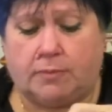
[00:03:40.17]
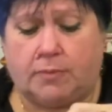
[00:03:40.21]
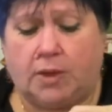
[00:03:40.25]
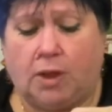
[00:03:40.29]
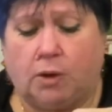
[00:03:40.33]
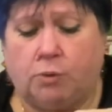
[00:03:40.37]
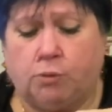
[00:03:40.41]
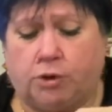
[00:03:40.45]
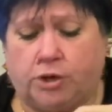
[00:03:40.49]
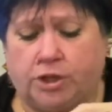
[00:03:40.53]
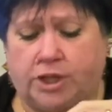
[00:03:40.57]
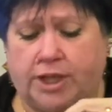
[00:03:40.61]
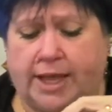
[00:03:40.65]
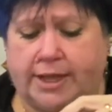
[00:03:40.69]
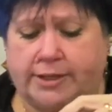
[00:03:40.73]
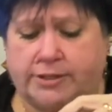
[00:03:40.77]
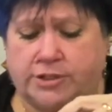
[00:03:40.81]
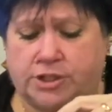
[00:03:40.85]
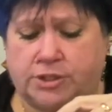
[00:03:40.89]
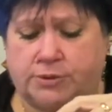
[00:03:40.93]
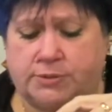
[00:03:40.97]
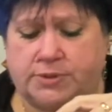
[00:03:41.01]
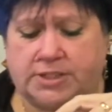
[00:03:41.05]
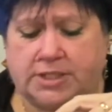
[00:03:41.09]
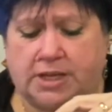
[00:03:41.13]
What you can
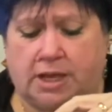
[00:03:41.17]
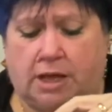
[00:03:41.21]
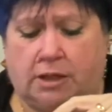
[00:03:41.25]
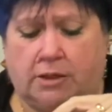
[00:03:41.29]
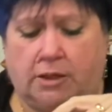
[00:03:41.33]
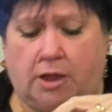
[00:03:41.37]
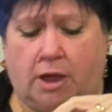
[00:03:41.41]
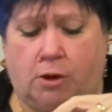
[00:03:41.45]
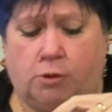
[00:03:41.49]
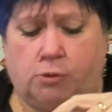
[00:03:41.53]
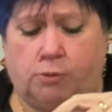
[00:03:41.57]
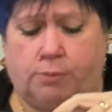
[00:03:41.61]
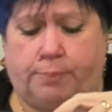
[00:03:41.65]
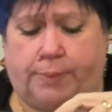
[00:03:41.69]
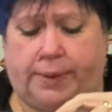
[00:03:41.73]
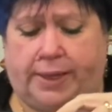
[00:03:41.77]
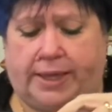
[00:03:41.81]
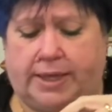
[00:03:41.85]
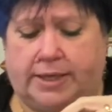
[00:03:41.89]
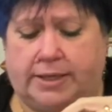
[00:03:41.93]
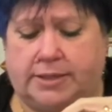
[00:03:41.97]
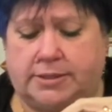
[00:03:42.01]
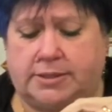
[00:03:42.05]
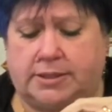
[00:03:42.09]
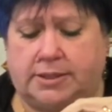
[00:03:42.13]
do is cut the whole
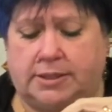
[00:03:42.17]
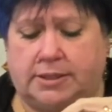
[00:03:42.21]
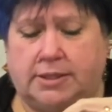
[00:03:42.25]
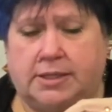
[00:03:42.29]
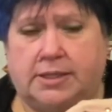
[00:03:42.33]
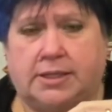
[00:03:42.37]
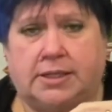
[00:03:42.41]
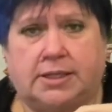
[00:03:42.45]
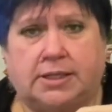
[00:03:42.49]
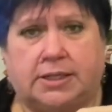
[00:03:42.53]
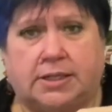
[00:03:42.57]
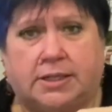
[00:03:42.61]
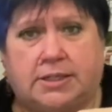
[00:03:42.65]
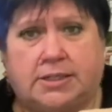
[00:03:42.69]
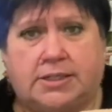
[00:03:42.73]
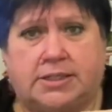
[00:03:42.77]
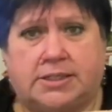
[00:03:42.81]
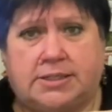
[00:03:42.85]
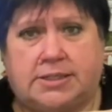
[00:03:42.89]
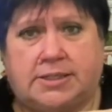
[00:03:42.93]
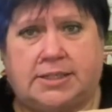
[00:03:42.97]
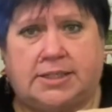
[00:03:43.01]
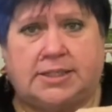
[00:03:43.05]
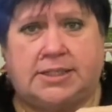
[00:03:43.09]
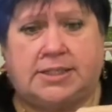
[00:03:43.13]
beard and
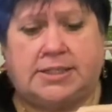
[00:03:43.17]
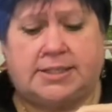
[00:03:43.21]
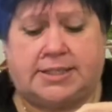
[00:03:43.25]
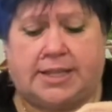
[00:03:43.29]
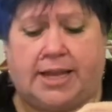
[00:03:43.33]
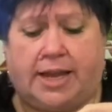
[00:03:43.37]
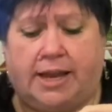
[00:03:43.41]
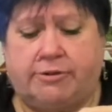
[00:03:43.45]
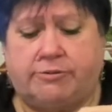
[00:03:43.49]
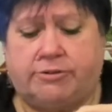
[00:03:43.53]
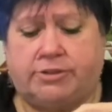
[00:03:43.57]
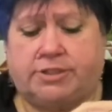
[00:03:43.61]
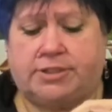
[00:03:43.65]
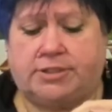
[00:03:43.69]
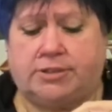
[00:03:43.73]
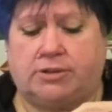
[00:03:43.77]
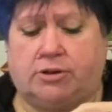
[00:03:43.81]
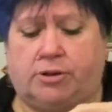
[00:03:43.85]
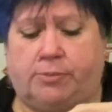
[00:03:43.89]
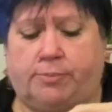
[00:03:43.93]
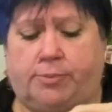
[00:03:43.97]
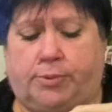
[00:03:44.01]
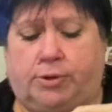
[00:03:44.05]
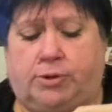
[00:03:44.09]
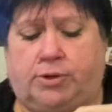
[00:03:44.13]
his hair and his
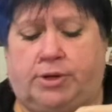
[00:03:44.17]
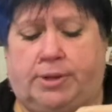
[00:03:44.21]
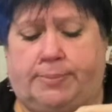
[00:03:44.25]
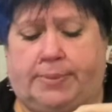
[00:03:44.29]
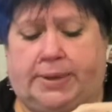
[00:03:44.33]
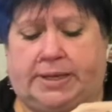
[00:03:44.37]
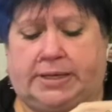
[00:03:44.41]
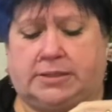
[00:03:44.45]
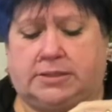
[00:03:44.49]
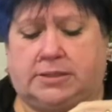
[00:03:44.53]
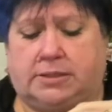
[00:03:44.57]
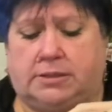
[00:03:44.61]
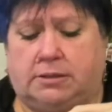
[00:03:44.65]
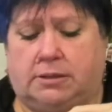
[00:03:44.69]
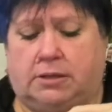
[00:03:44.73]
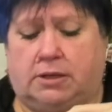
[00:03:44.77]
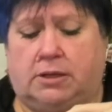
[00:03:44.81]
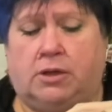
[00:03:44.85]
sideburny bits